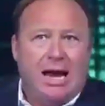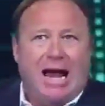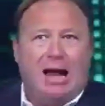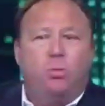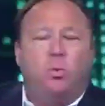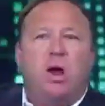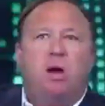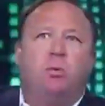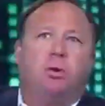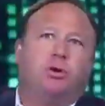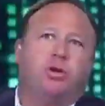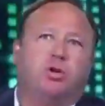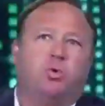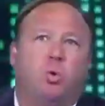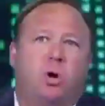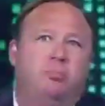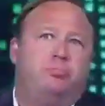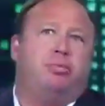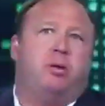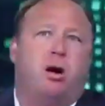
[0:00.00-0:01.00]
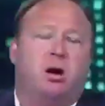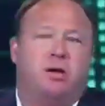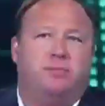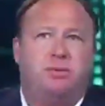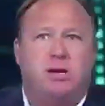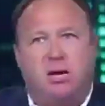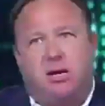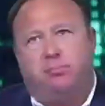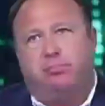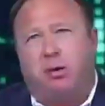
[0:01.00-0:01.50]
And we were just one part
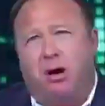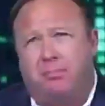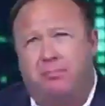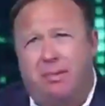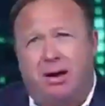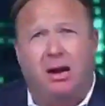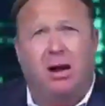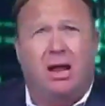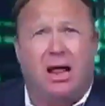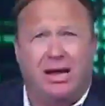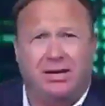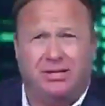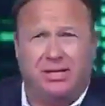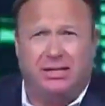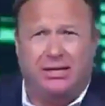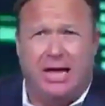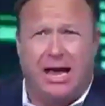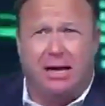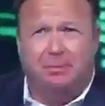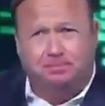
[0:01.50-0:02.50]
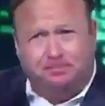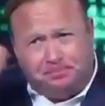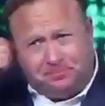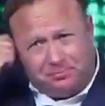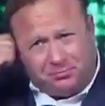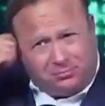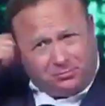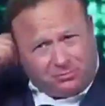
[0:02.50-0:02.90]
of decompartmentalizing that.